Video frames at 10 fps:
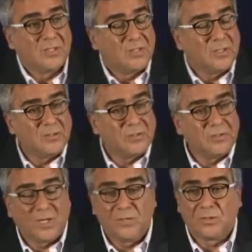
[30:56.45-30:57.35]
that
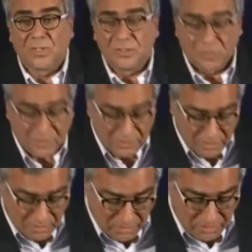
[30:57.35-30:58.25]
other
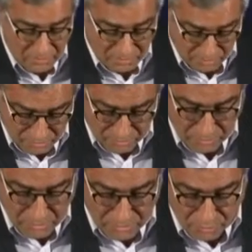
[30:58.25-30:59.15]
countries are able
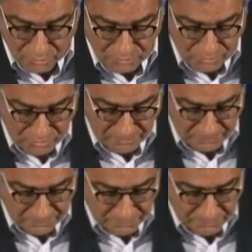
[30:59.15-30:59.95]
to use.